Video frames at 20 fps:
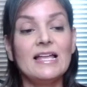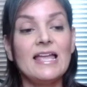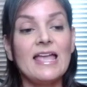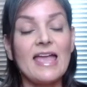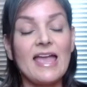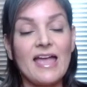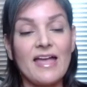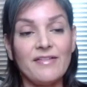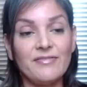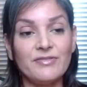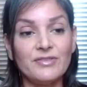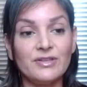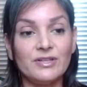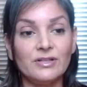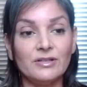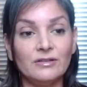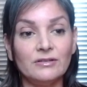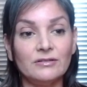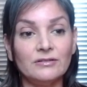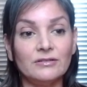and
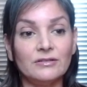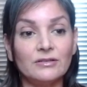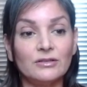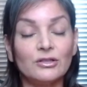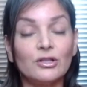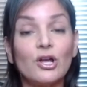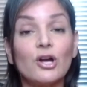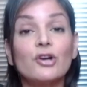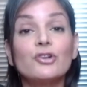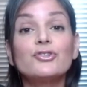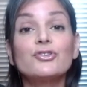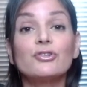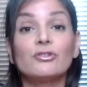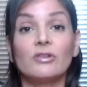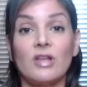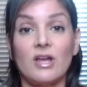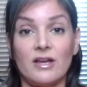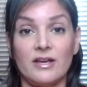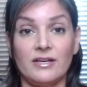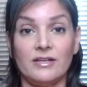the larger
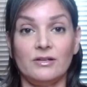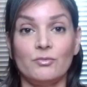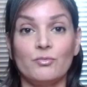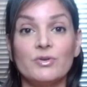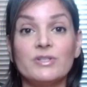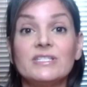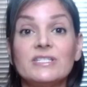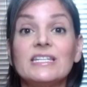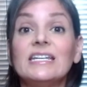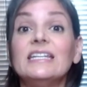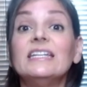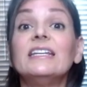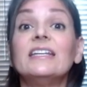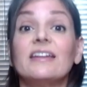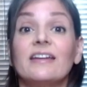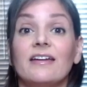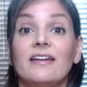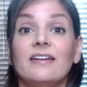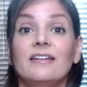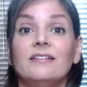lion was
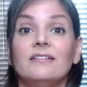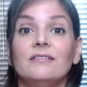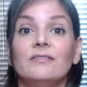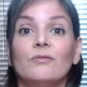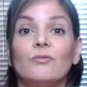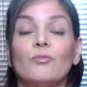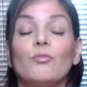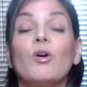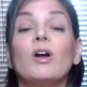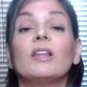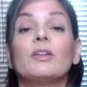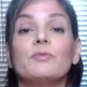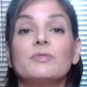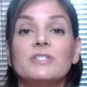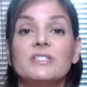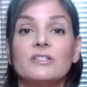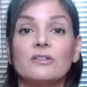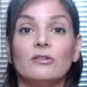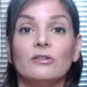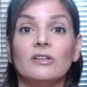eating it while it was
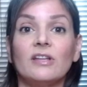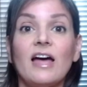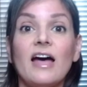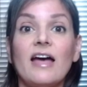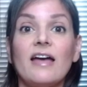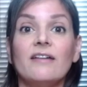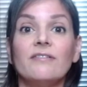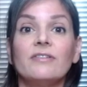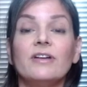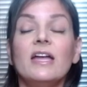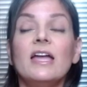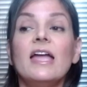still alive.